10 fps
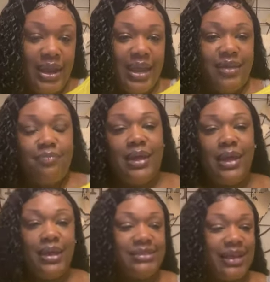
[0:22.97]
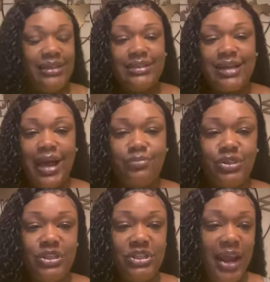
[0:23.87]
Amen. Take the time to
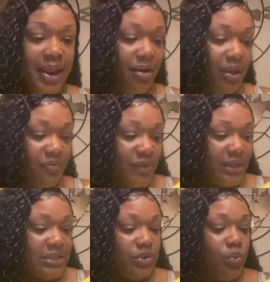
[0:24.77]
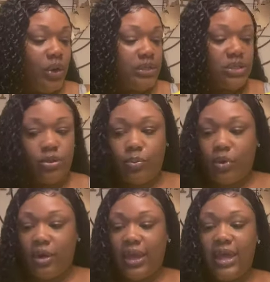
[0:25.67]
share, invite someone to the
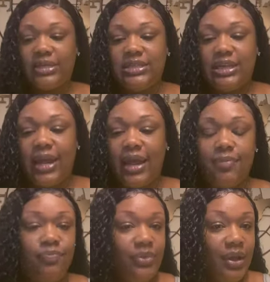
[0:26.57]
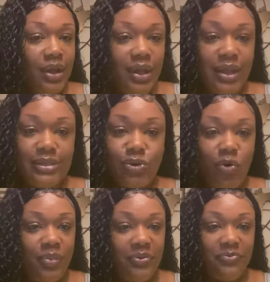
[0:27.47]
broadcast tonight. It's going
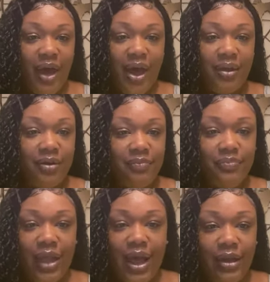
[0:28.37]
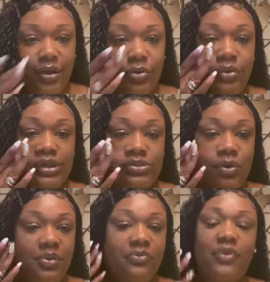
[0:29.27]
to be fire. Hallelujah. It's going
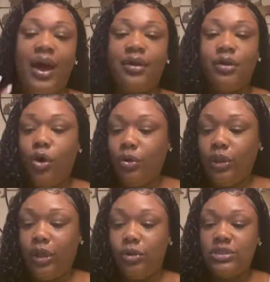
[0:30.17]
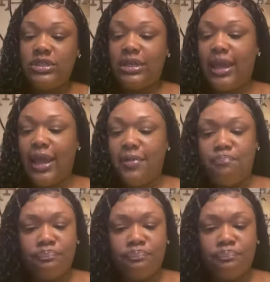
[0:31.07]
to be fire in the Holy Ghost tonight.